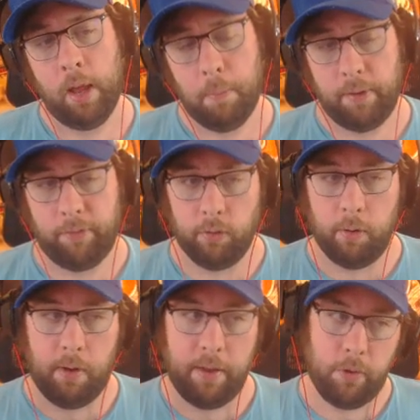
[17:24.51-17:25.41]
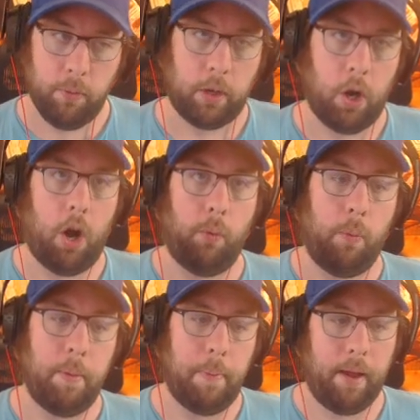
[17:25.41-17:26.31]
But if you recall,
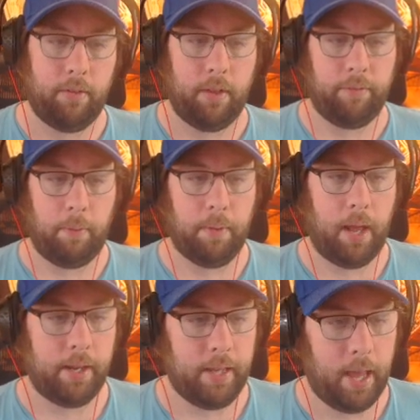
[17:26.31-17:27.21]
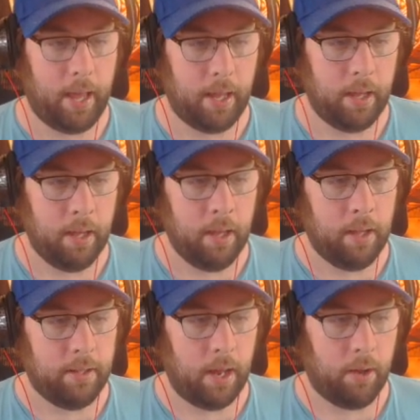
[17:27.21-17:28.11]
when we bounced up from 9K
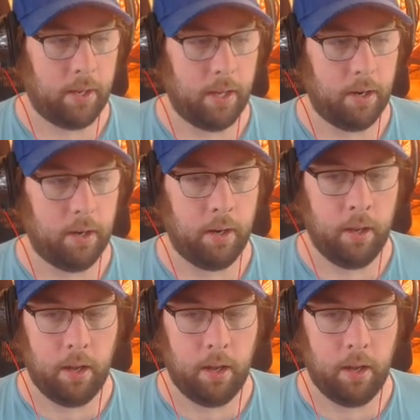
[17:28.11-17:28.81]
down here,